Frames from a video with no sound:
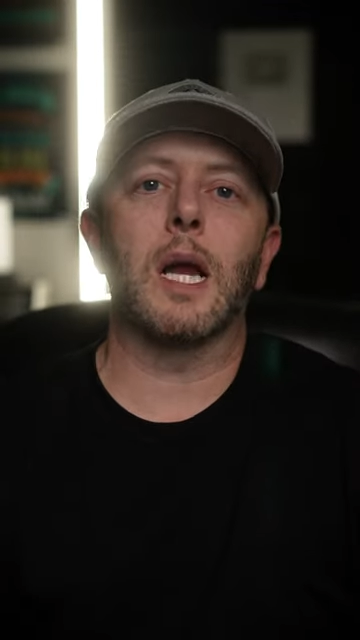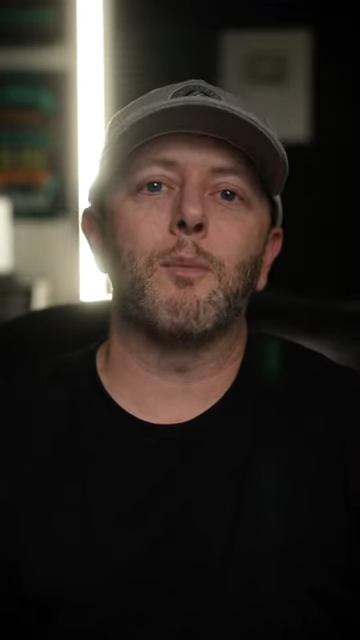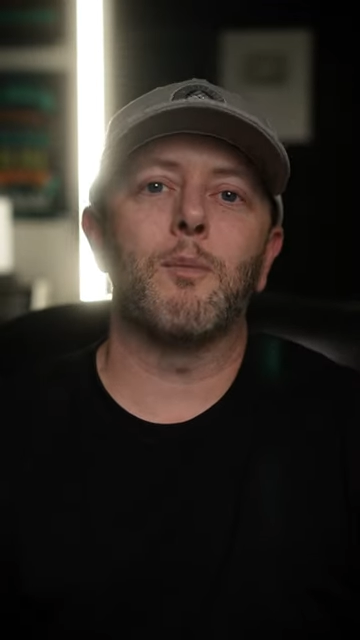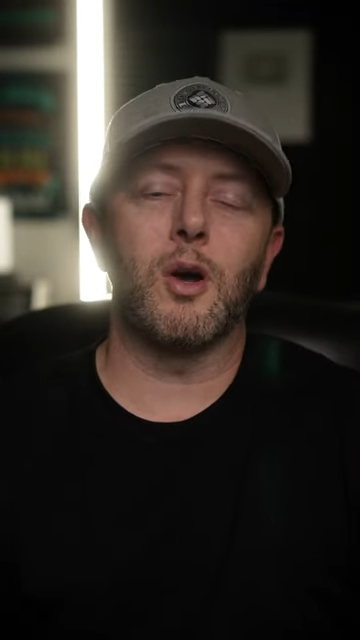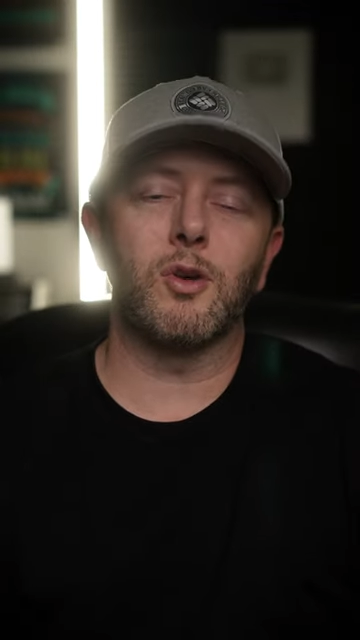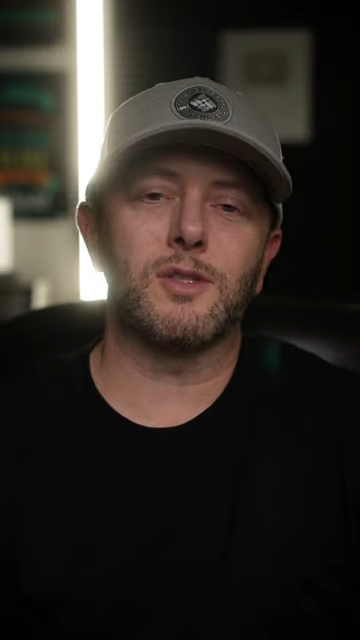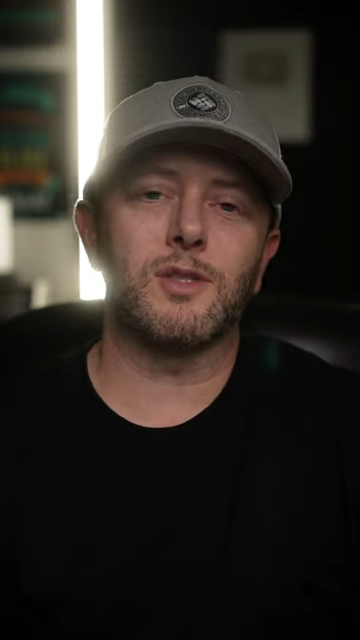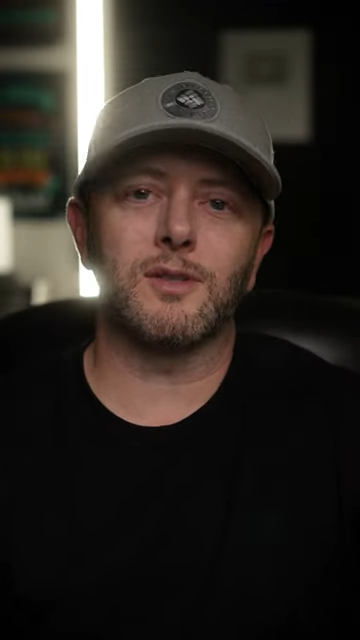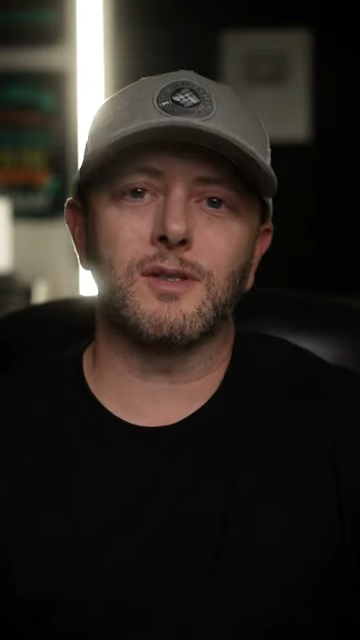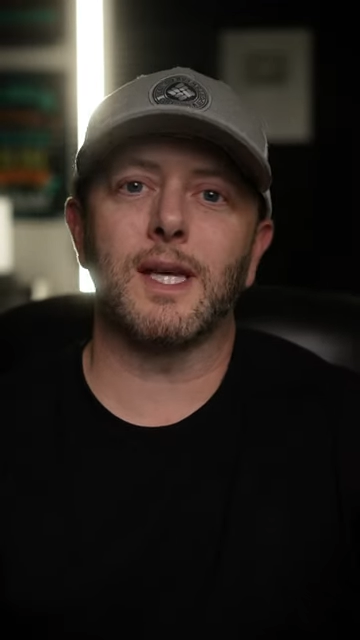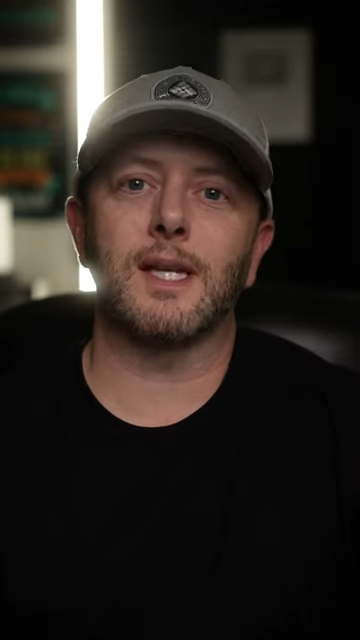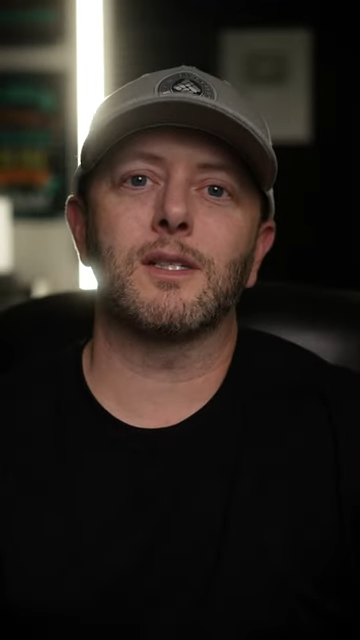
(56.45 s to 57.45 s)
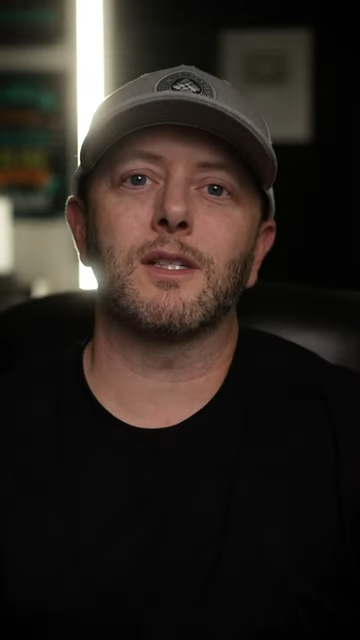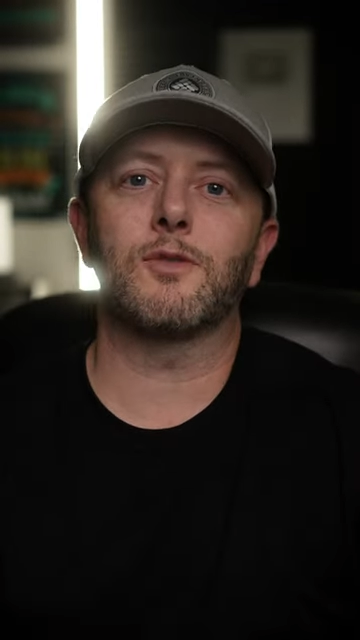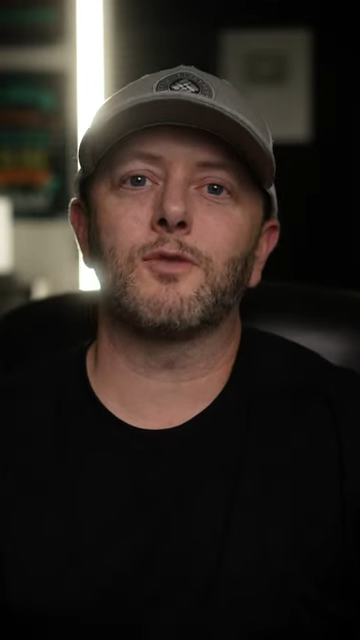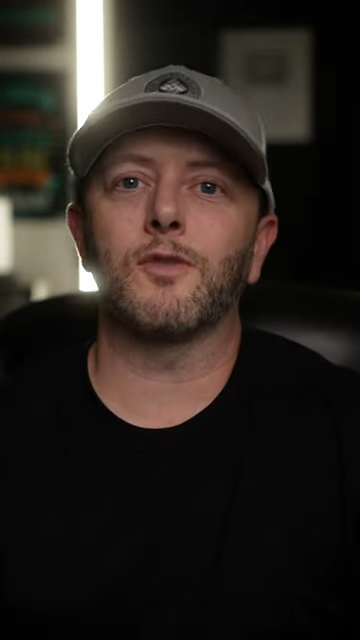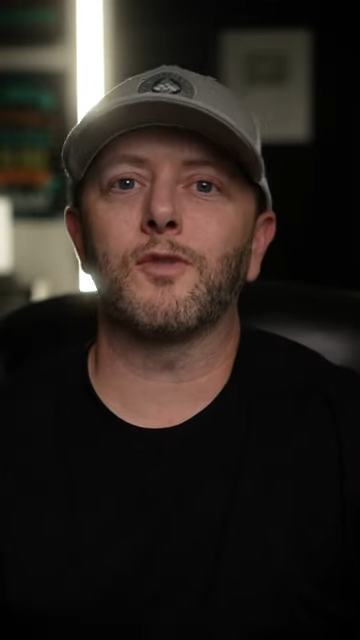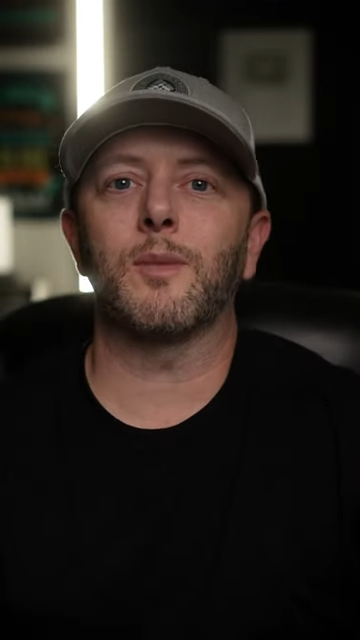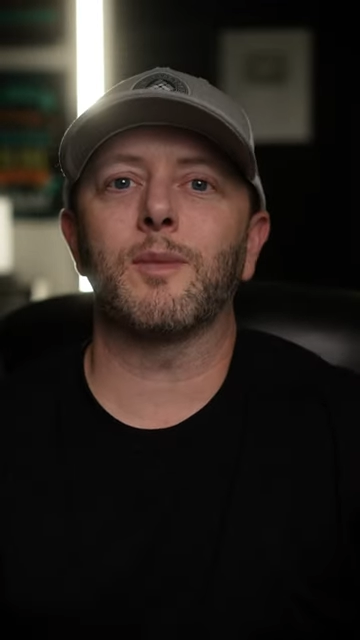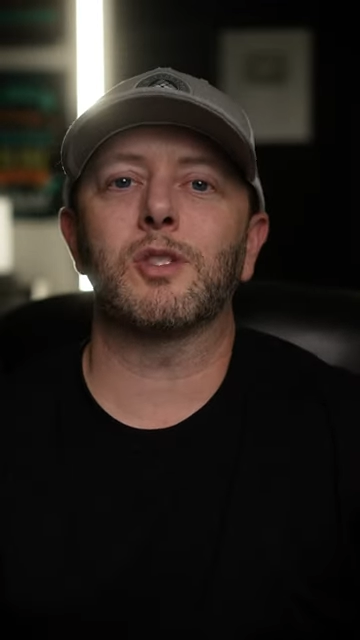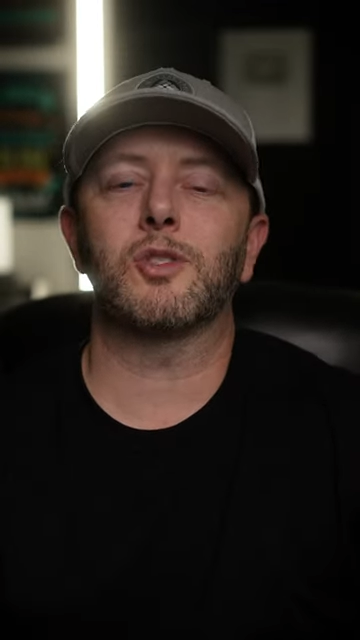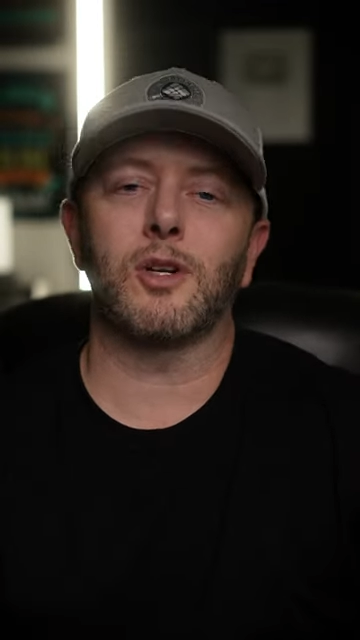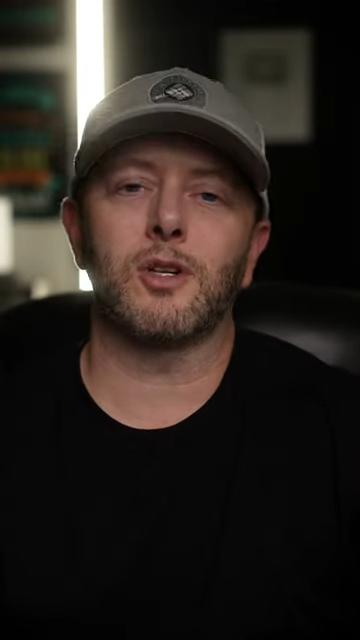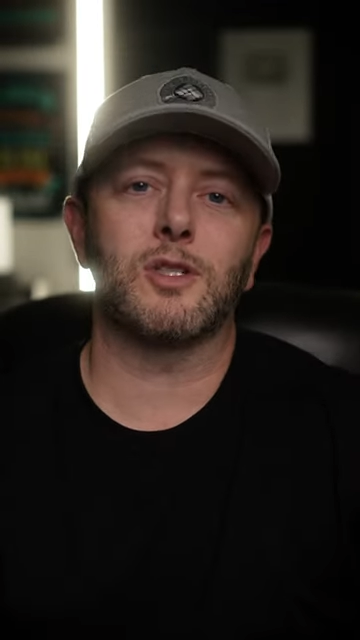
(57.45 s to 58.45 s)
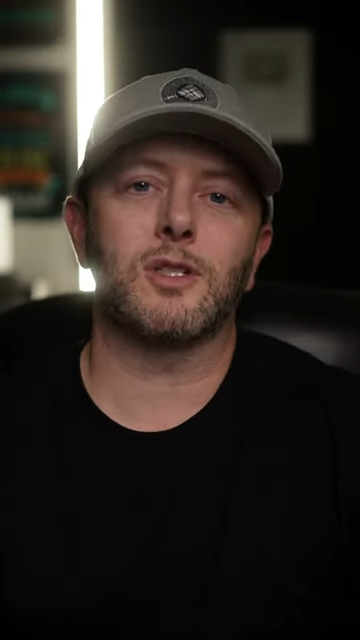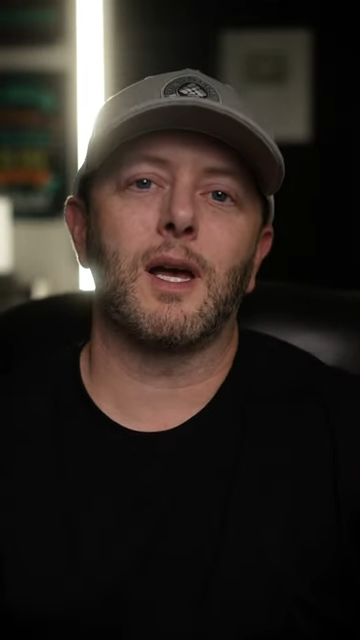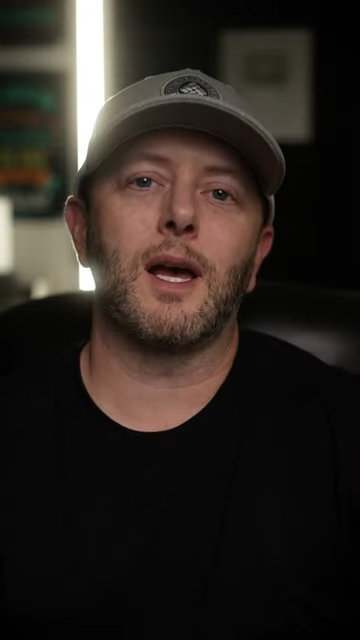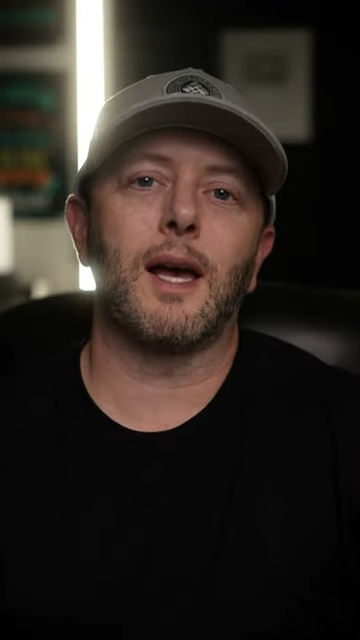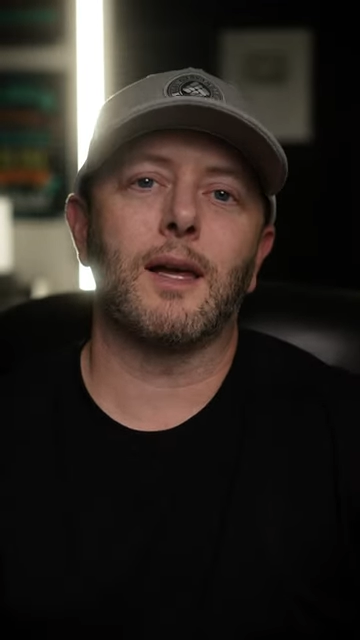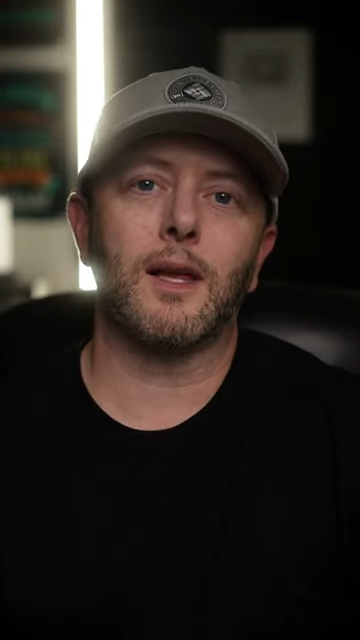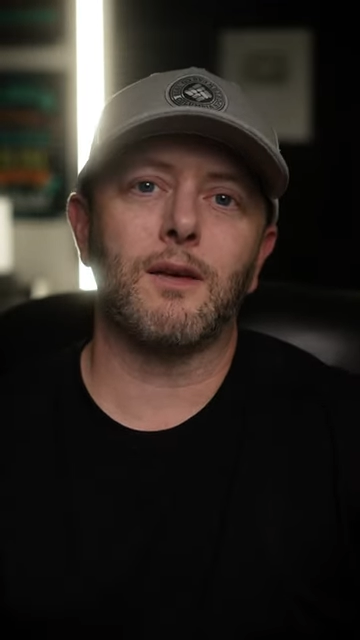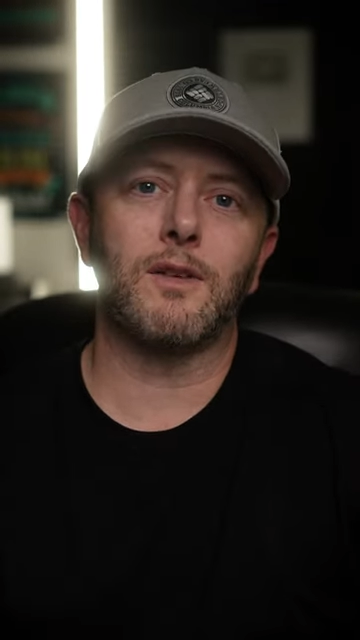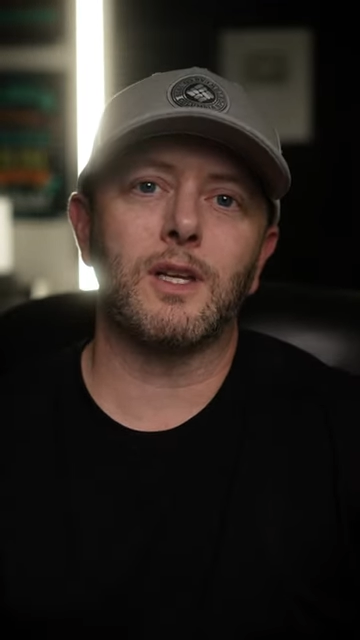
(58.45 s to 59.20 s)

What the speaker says: most used lenses for filming church highlight